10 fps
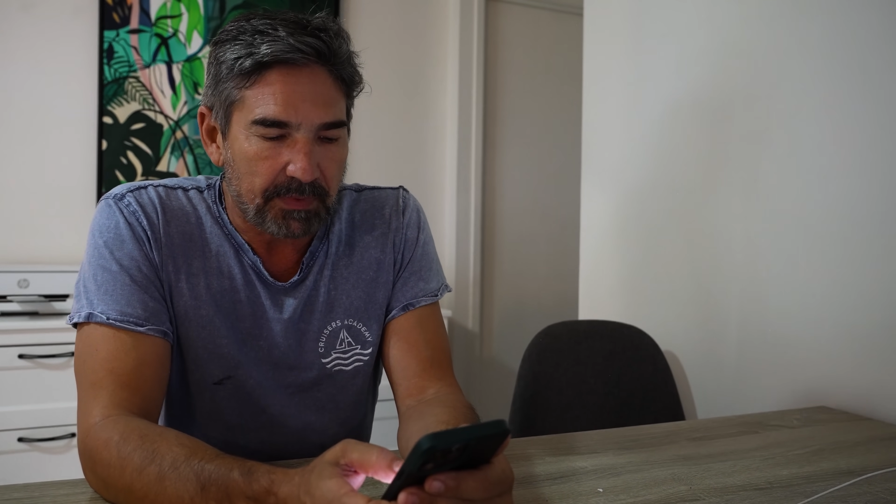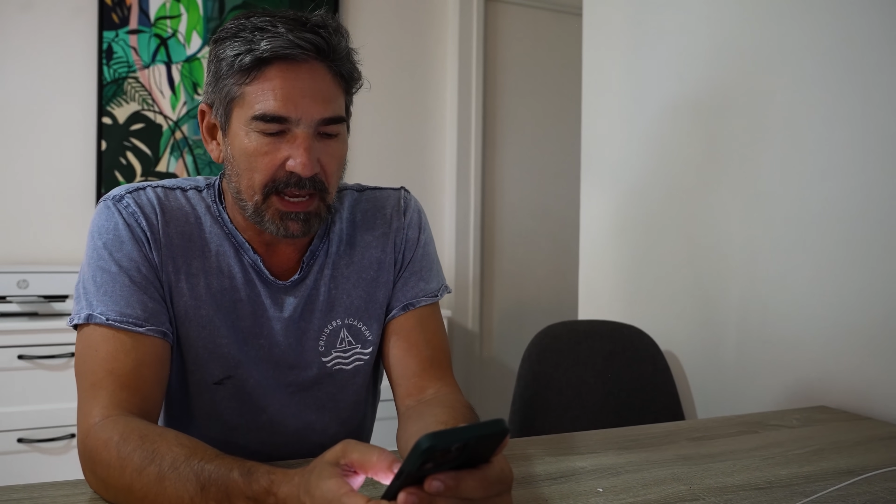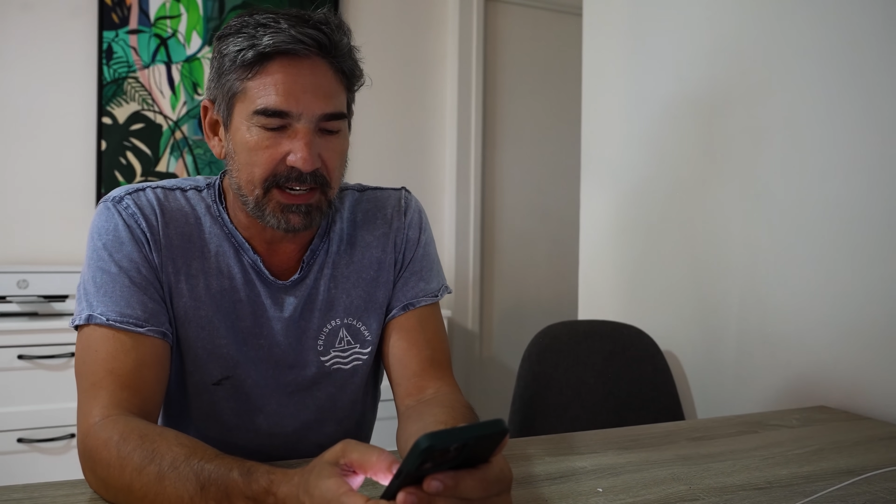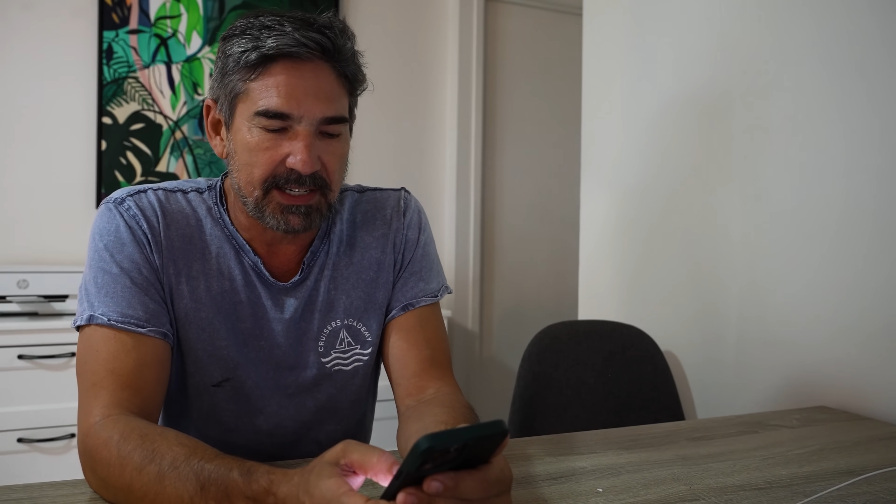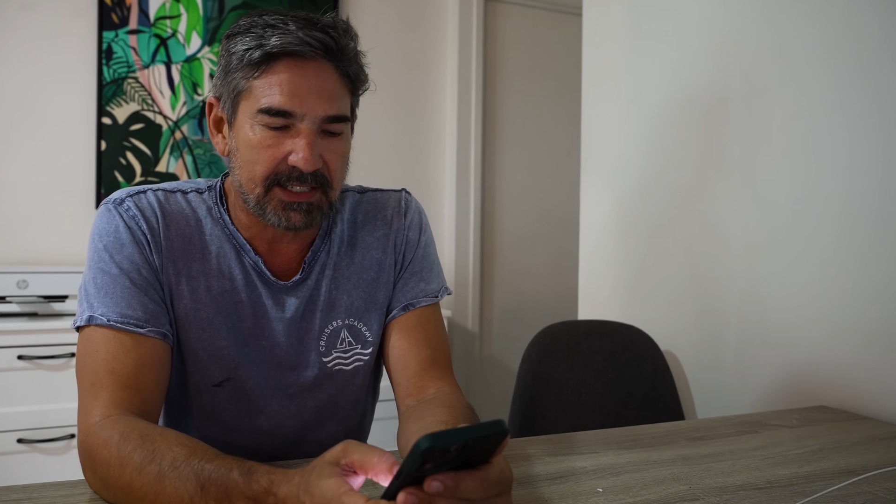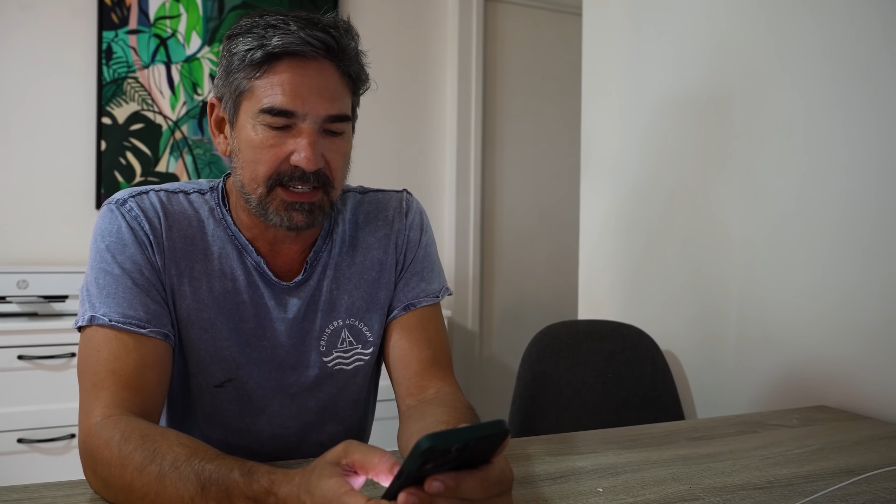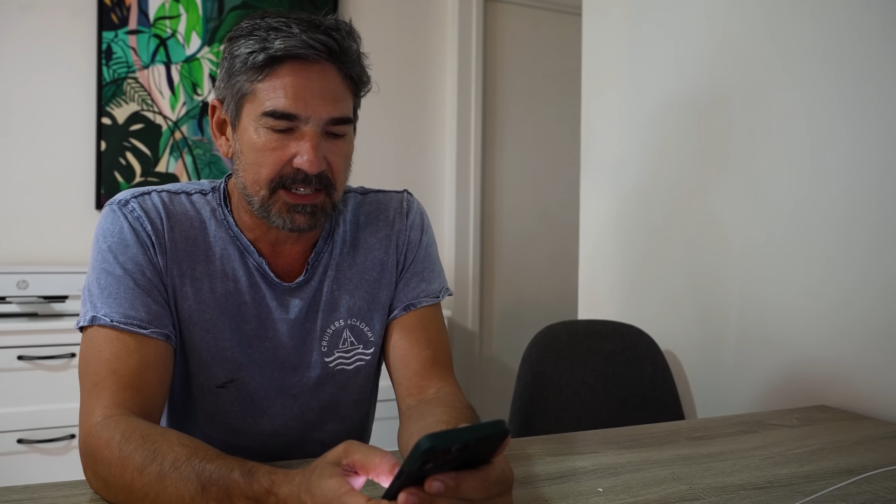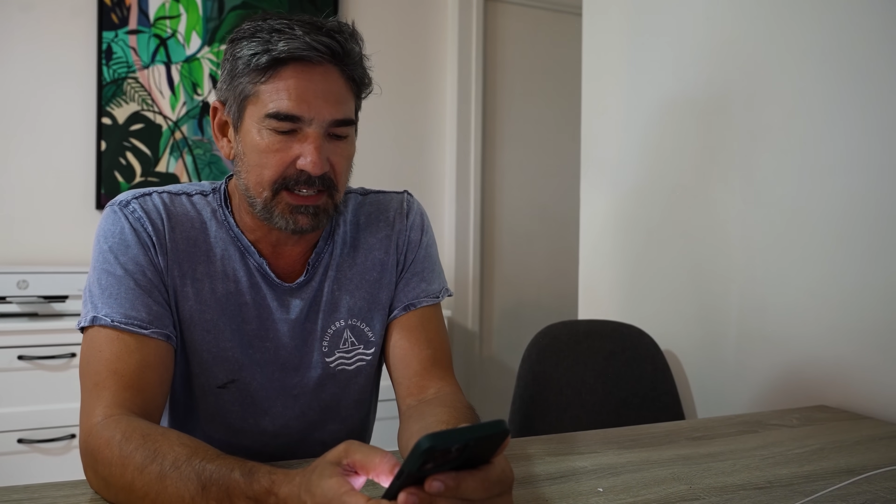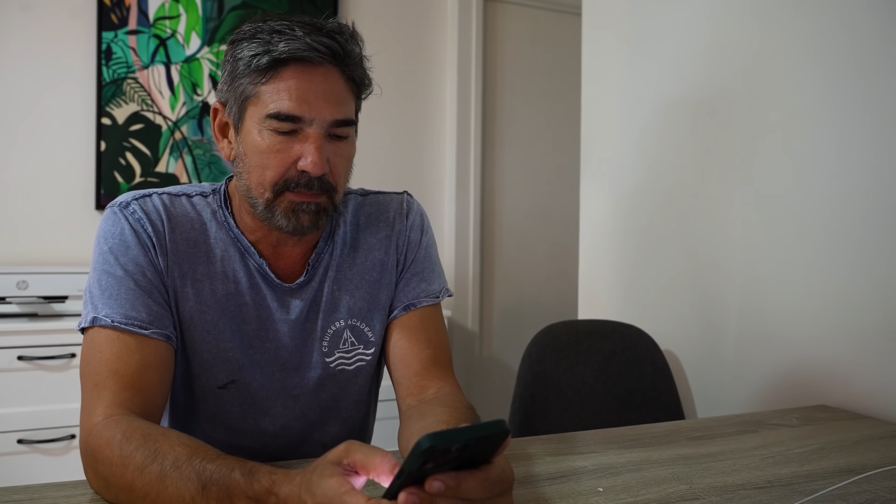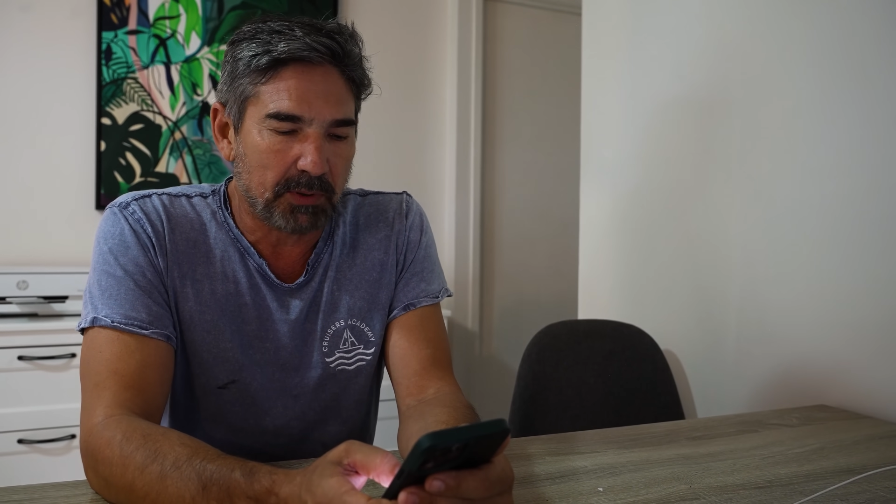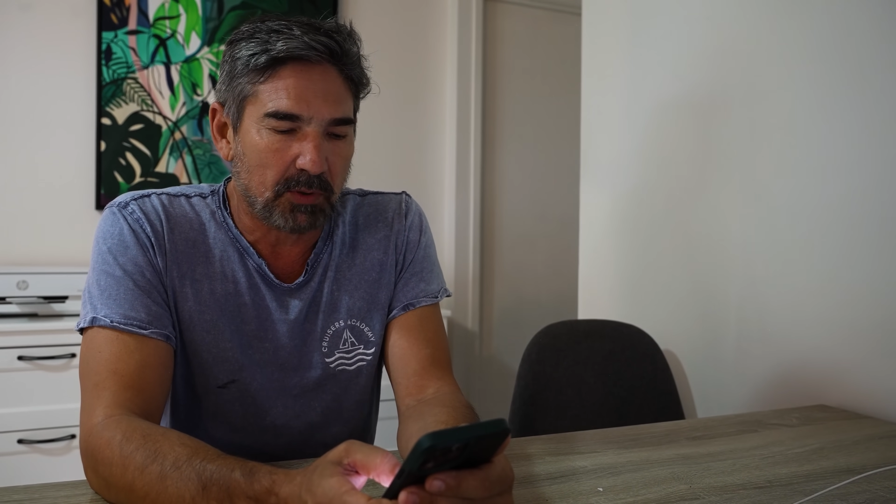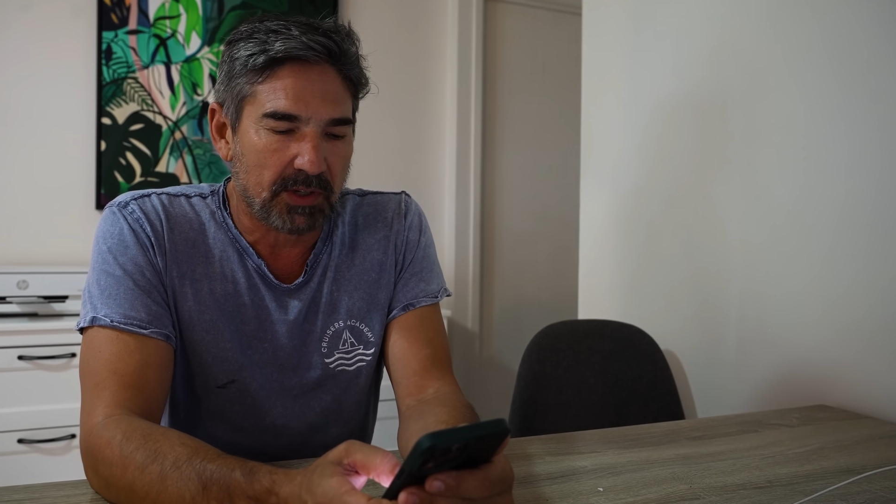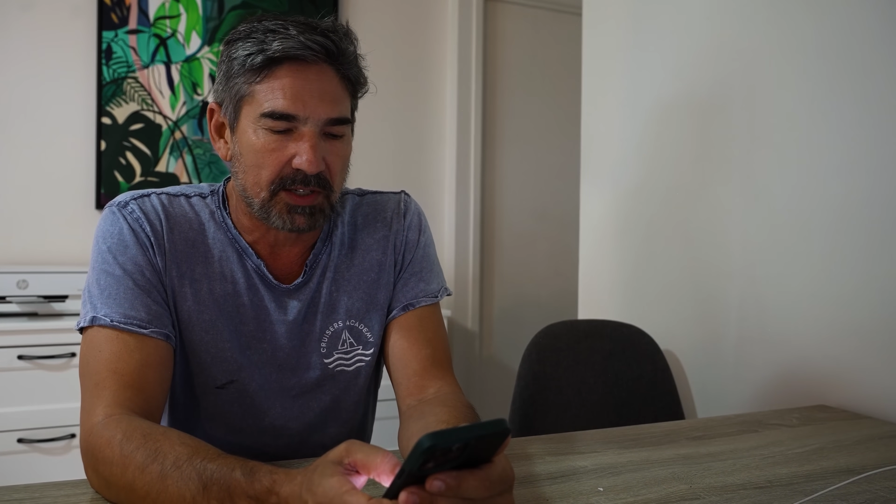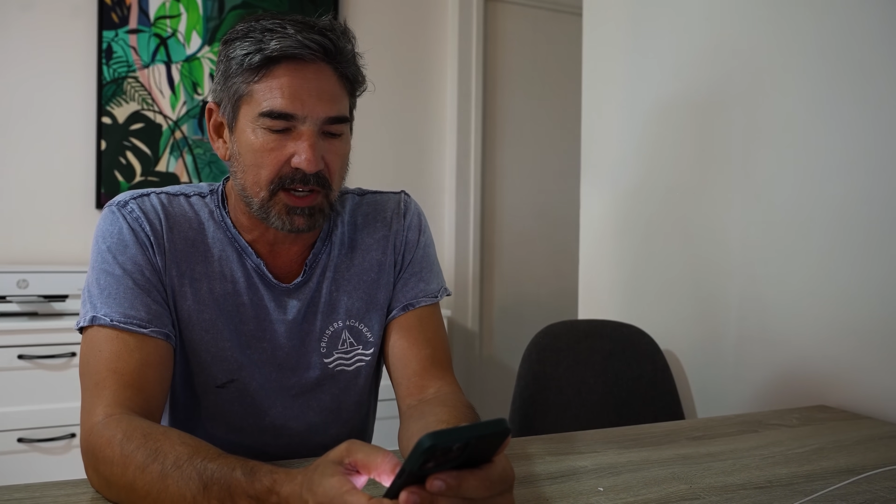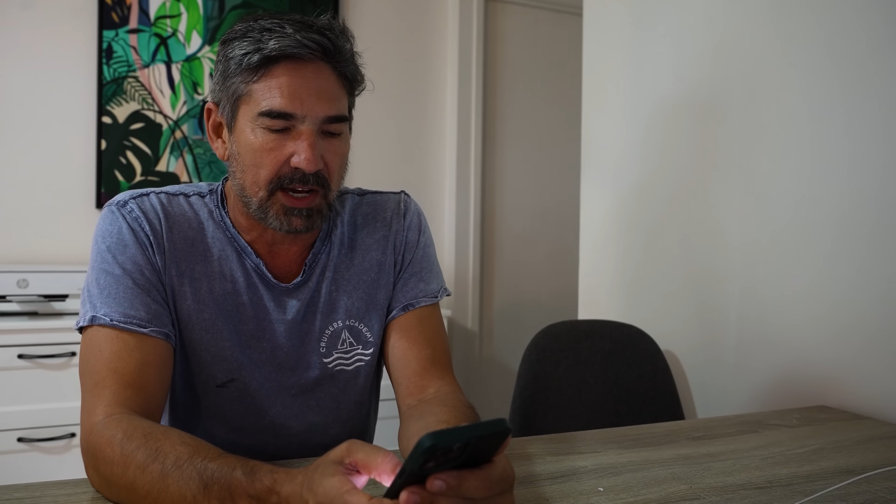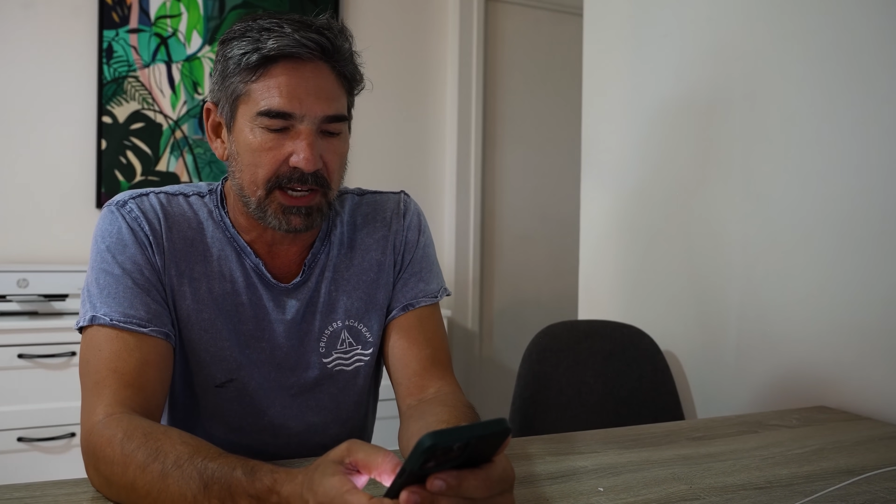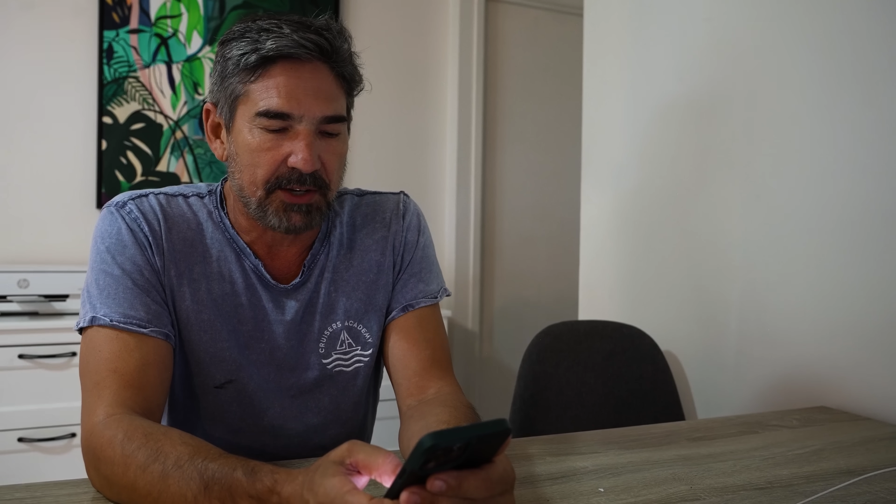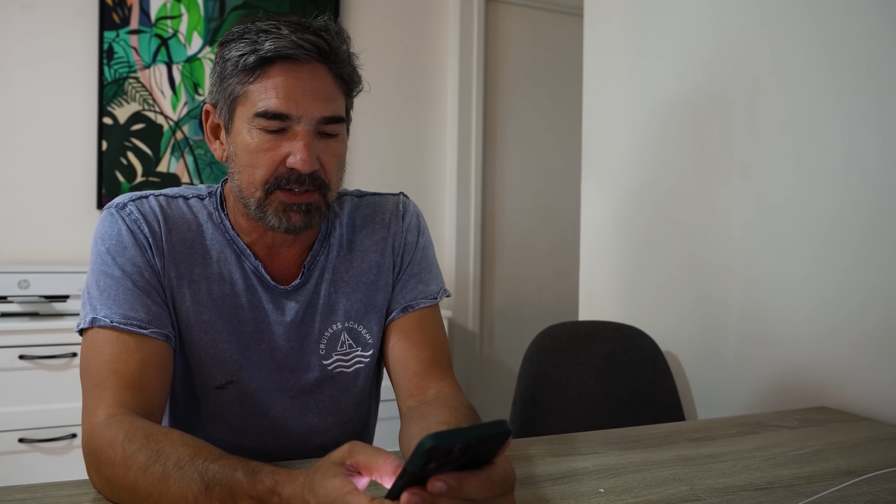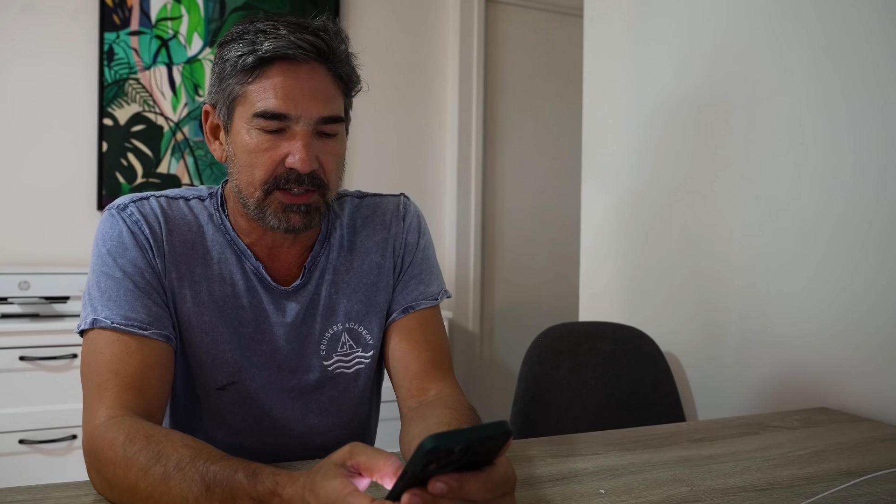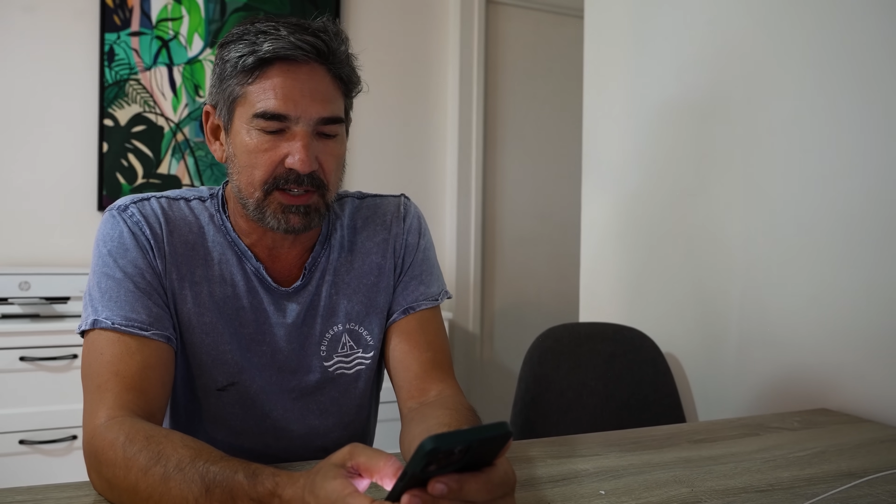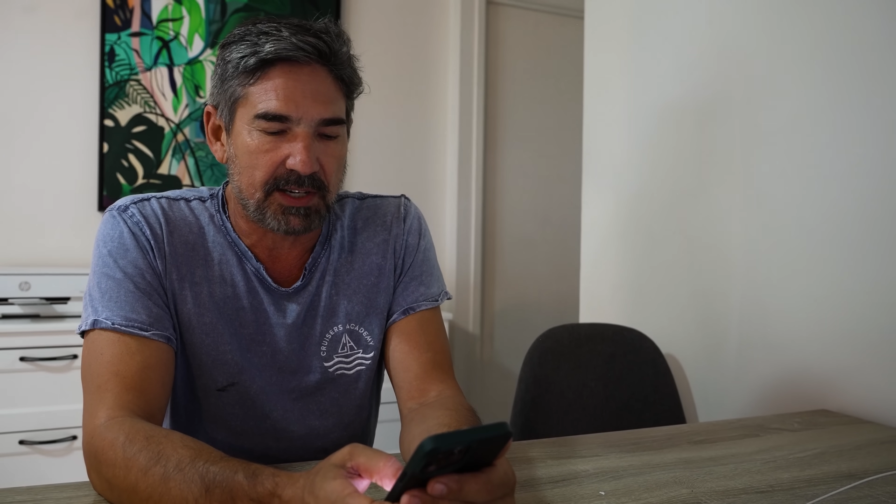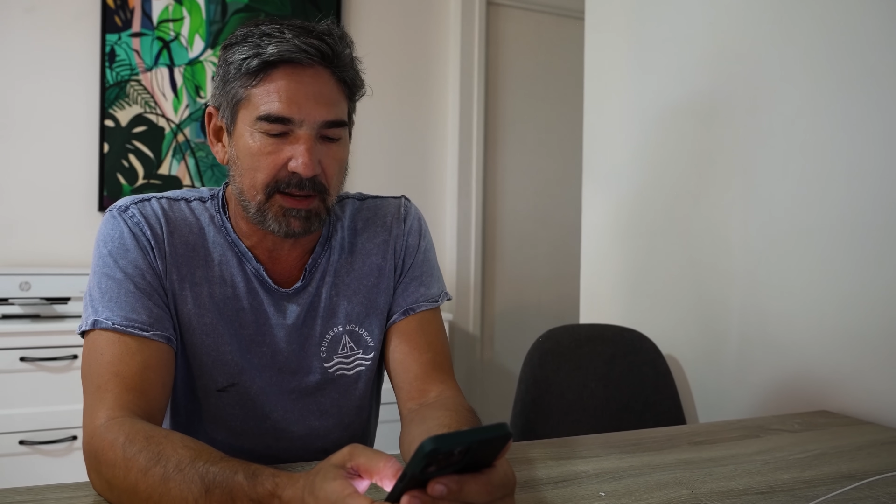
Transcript: And it says a typical design uses